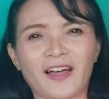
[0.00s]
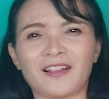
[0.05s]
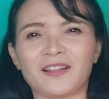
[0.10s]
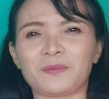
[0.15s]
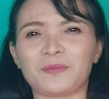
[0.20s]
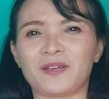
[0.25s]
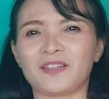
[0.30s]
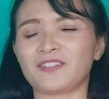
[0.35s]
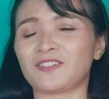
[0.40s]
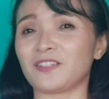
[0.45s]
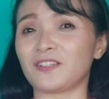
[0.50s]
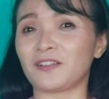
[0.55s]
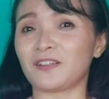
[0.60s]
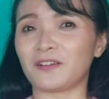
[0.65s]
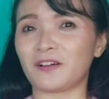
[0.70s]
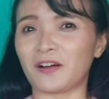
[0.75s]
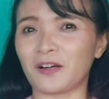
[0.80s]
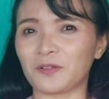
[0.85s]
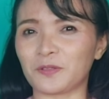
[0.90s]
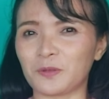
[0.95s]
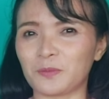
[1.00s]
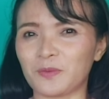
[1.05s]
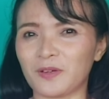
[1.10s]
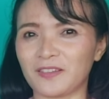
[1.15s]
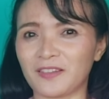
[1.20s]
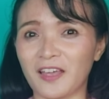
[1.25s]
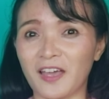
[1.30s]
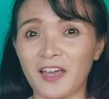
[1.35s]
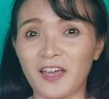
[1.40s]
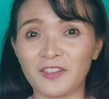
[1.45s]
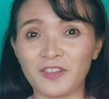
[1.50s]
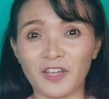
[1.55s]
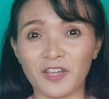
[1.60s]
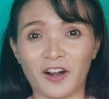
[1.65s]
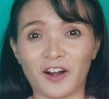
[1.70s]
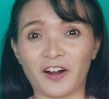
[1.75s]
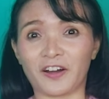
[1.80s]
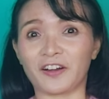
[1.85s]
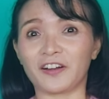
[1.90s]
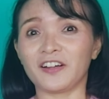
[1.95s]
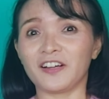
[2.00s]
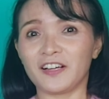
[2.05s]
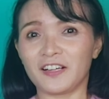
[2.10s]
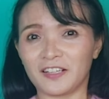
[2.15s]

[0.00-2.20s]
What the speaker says: elements in an argument. They are